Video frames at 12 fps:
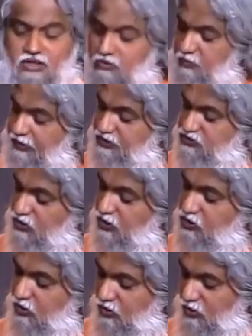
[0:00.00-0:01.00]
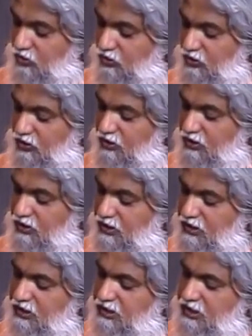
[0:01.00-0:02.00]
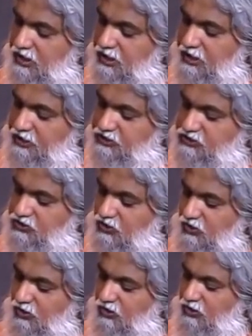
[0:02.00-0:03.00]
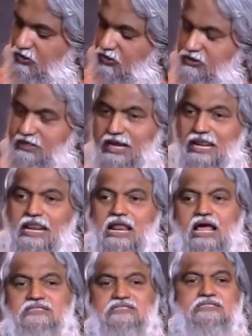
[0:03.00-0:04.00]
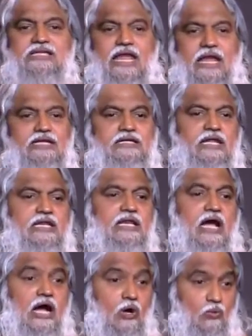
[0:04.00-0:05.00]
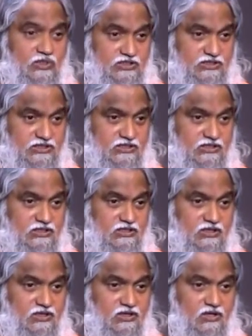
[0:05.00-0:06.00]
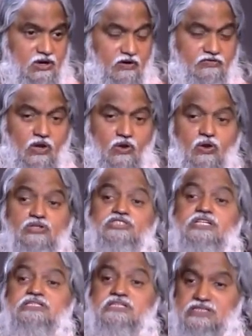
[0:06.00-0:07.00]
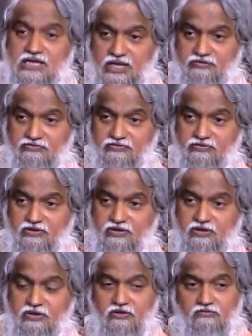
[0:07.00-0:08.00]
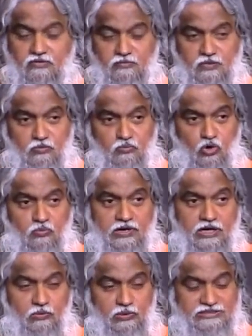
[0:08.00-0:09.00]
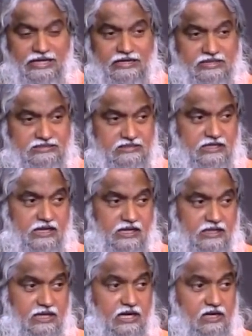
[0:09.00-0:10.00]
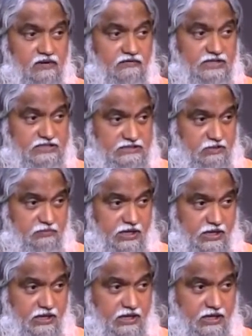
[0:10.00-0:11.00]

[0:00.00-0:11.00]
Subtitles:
When he saw the hole, he saw all the last 18 hours of the Lord Jesus' life. From the moment he was arrested at the Garden of Gethsemane